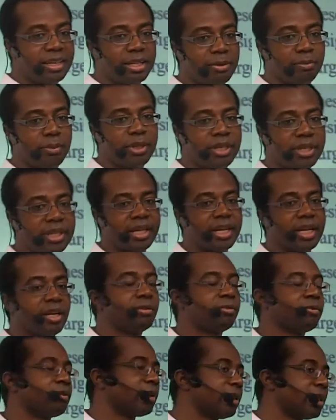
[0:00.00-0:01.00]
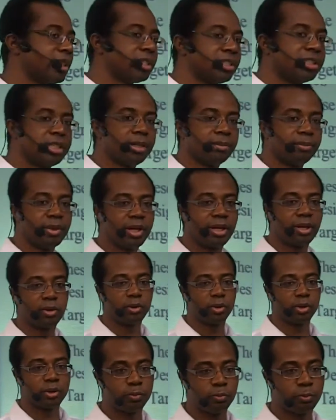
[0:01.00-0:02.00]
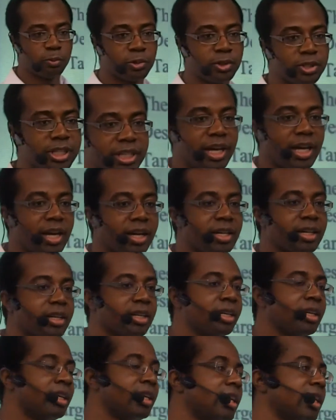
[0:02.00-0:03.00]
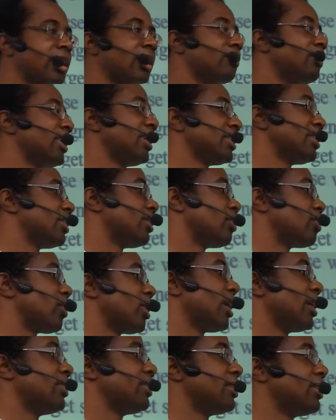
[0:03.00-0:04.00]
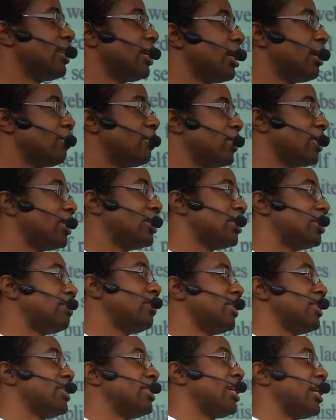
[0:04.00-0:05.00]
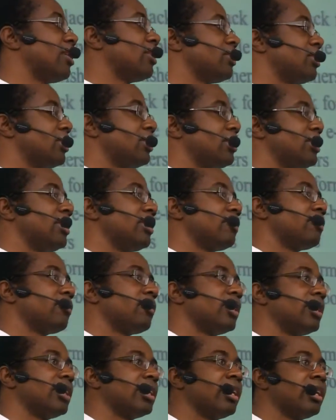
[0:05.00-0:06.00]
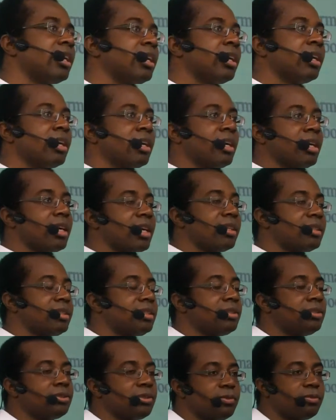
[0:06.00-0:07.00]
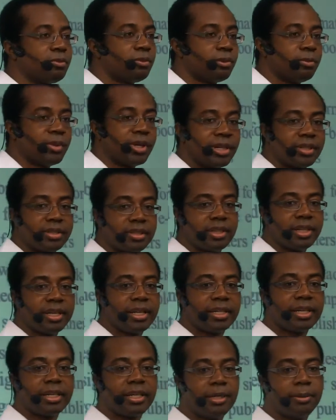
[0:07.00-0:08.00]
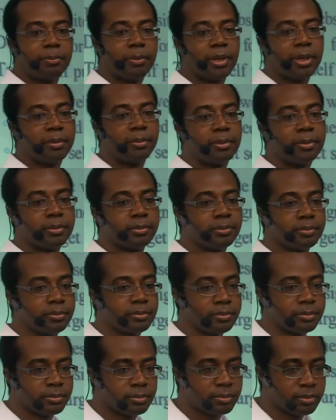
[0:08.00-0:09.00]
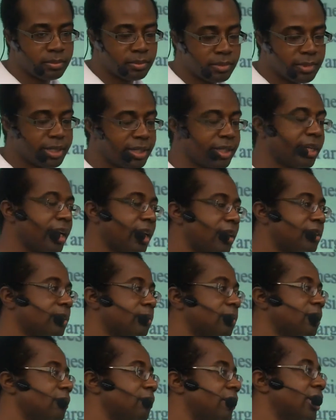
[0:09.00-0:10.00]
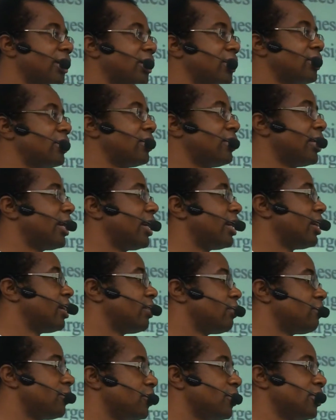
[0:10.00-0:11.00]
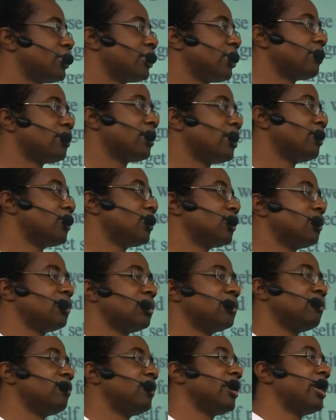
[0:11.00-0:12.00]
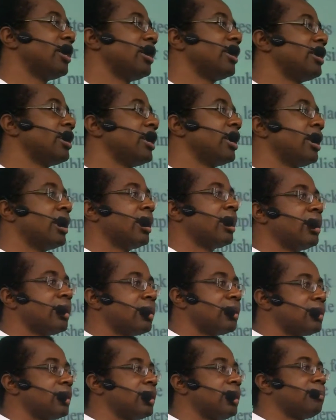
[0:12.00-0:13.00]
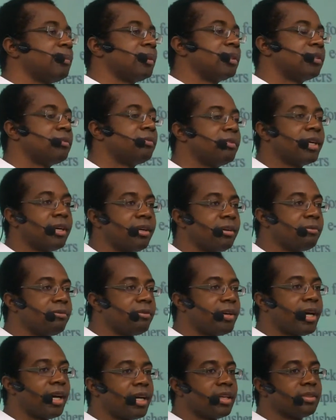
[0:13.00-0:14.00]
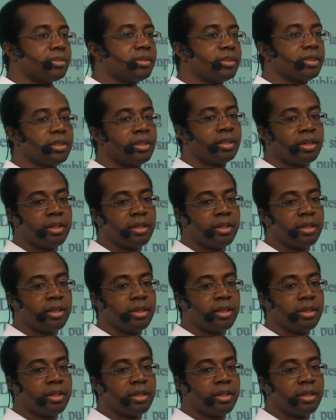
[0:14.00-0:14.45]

in PDF or HTML or Word doc, and it basically grinds it up and spits it out to different digital formats like EPUB. And it has some advantage in that if you're a self-publisher, it's very cheap, it's very fast,